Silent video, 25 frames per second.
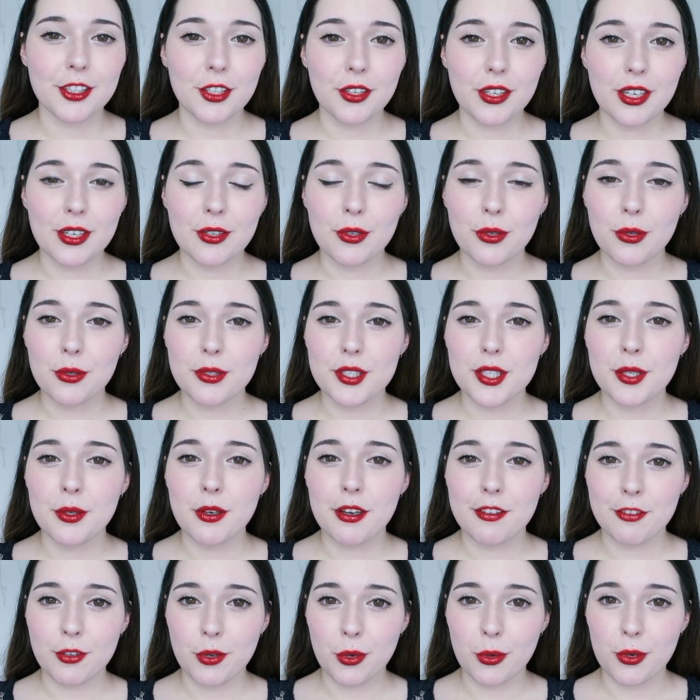You can also
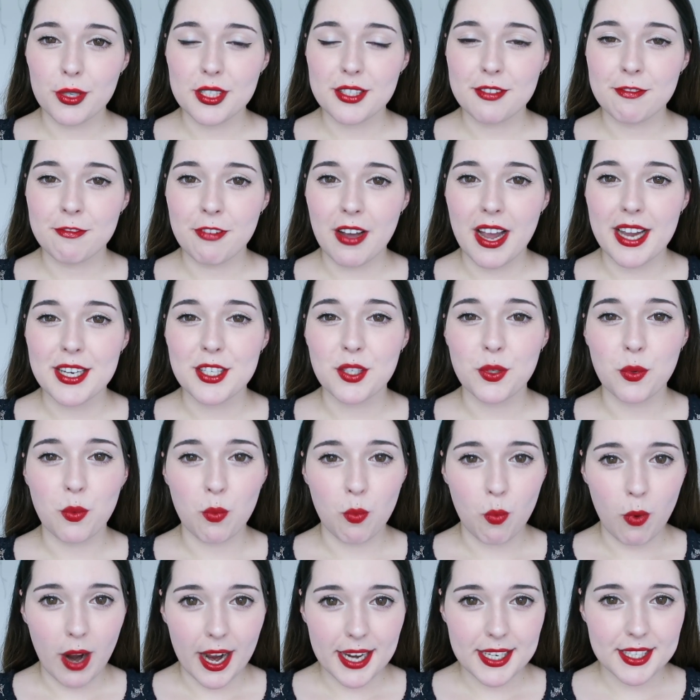of course find
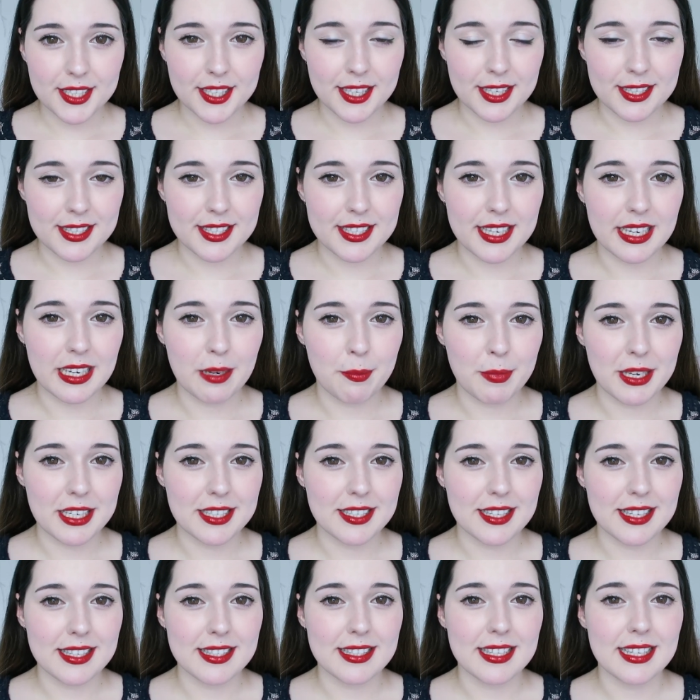white concealer
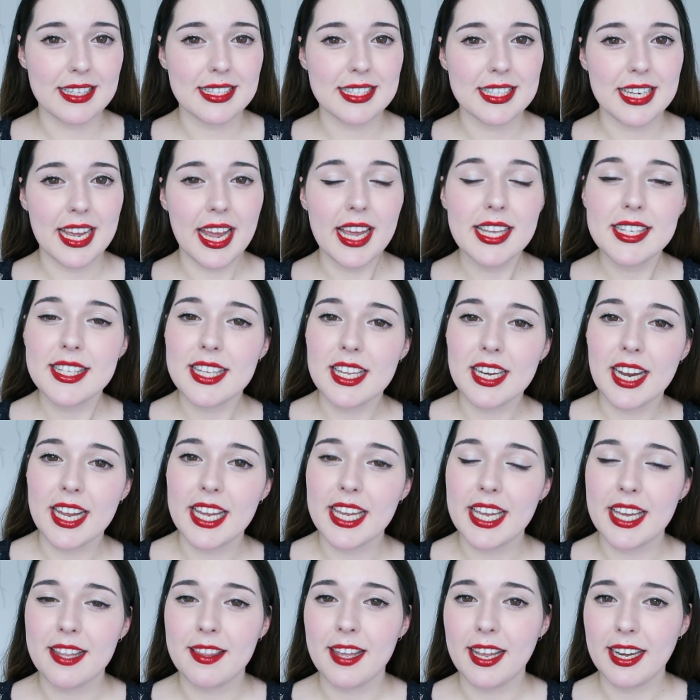mixes these days, and I
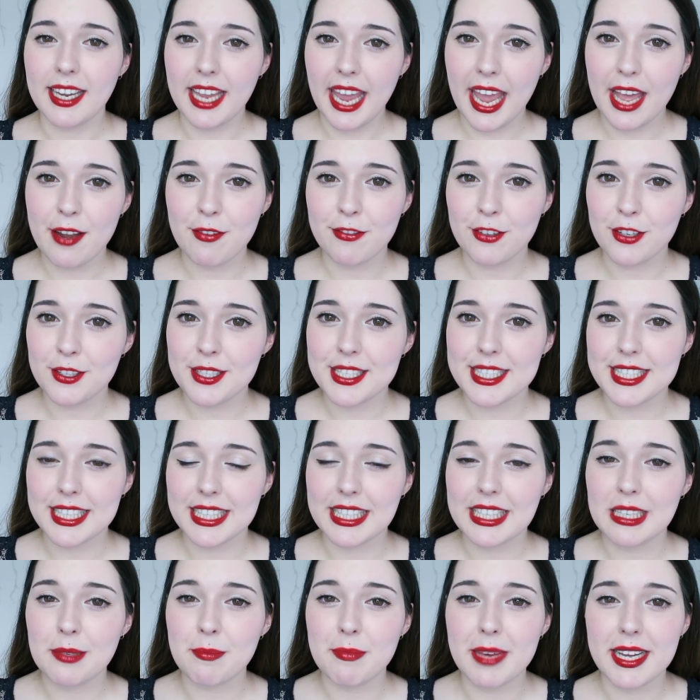hear that Kat Von
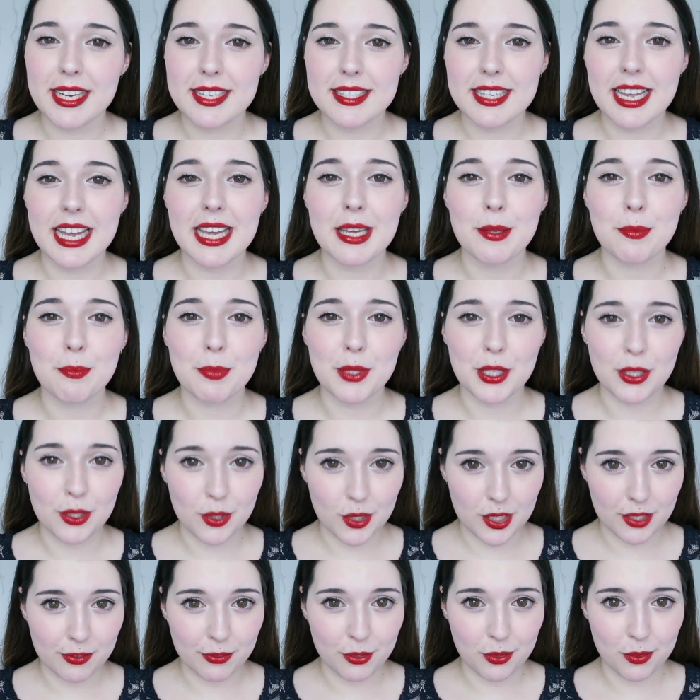D makes a
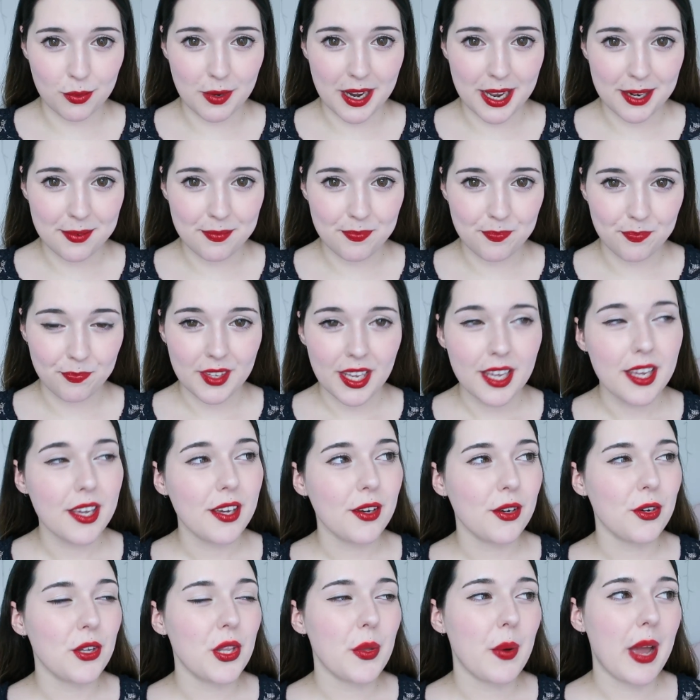beautiful one.
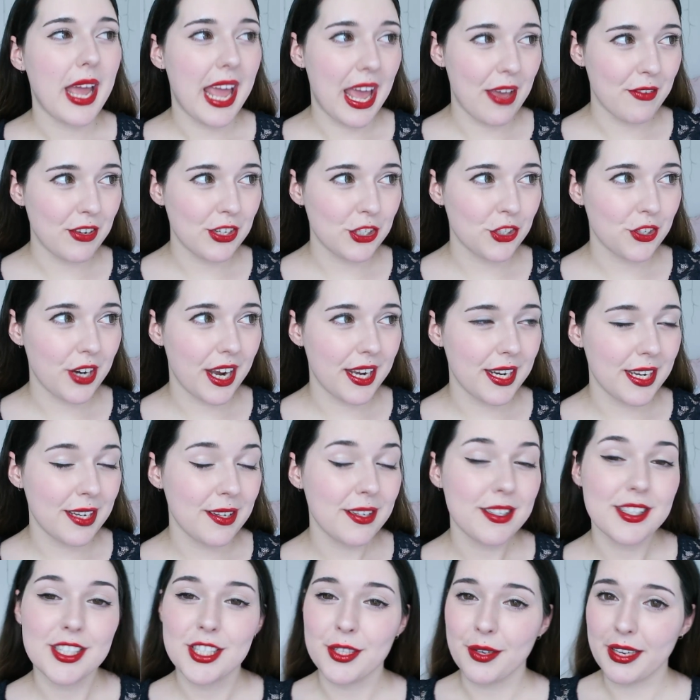Although I haven't tried it,
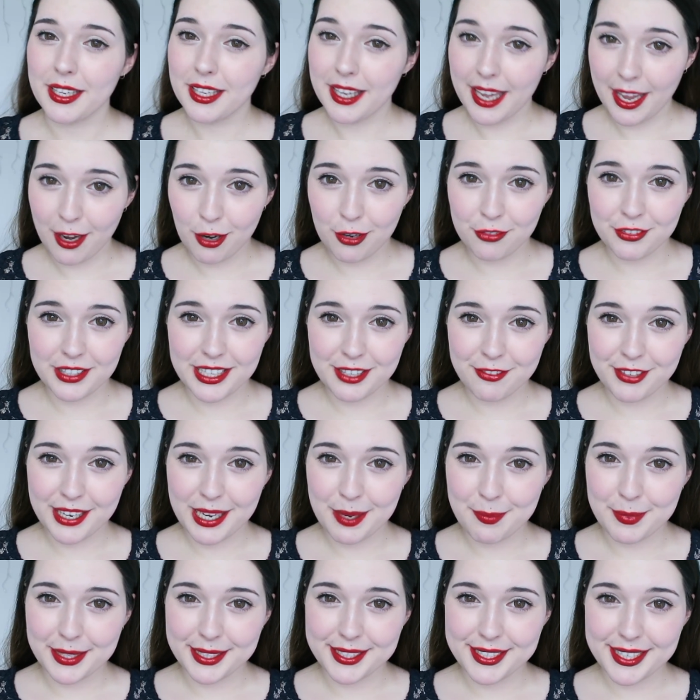so I cannot really
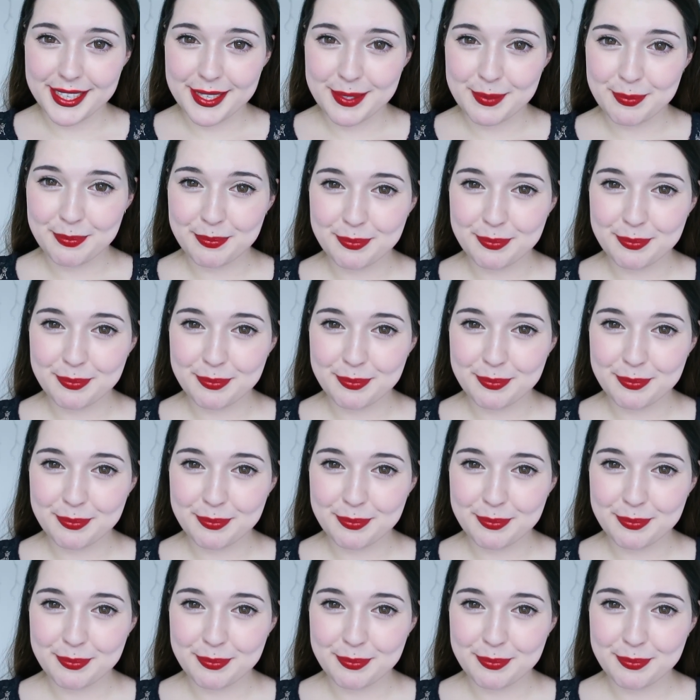recommend it.